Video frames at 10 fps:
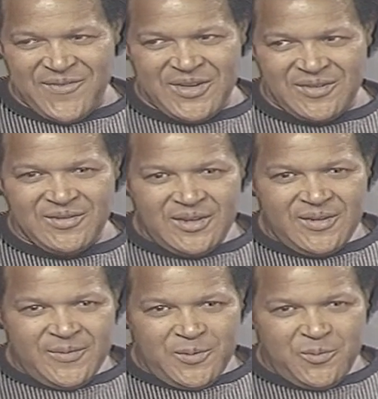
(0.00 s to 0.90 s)
I mean,
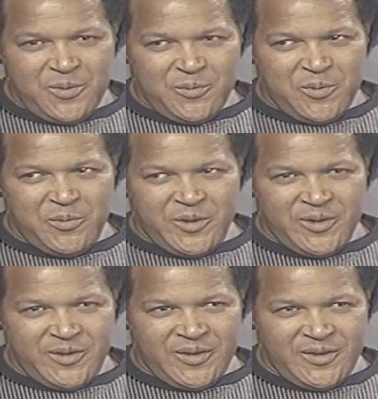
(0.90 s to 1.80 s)
we were
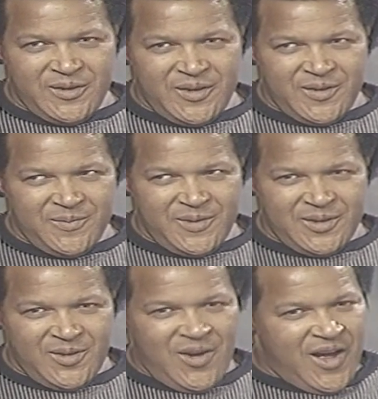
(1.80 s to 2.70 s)
in
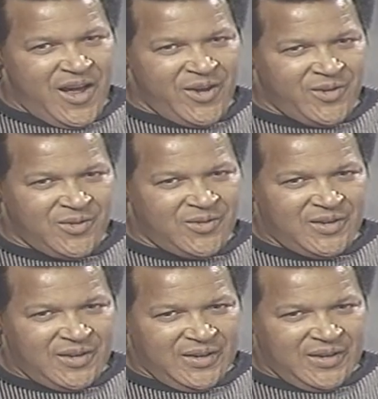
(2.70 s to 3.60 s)
Ohio,
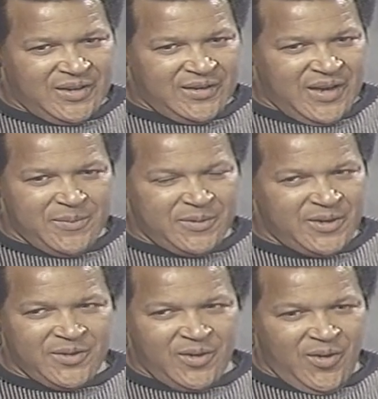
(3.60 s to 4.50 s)
and I
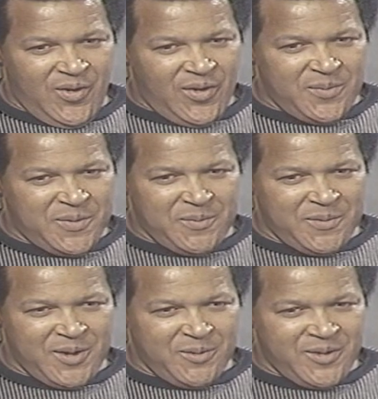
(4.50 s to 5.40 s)
believe that all the
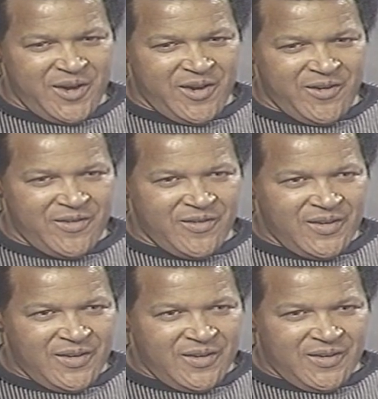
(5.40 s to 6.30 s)
people that were there,
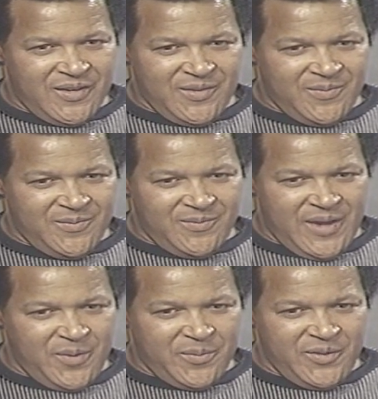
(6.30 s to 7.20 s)
I
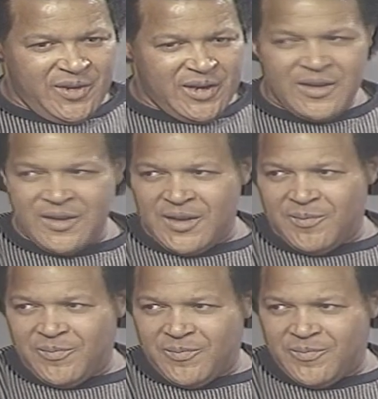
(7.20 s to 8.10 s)
don't believe any of
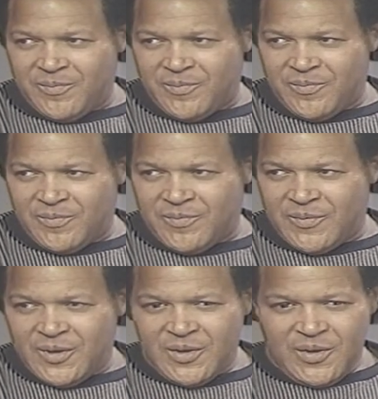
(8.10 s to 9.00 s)
them
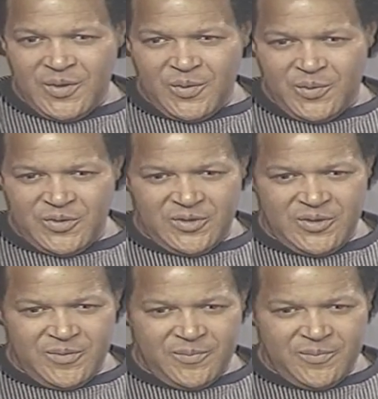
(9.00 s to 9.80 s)
was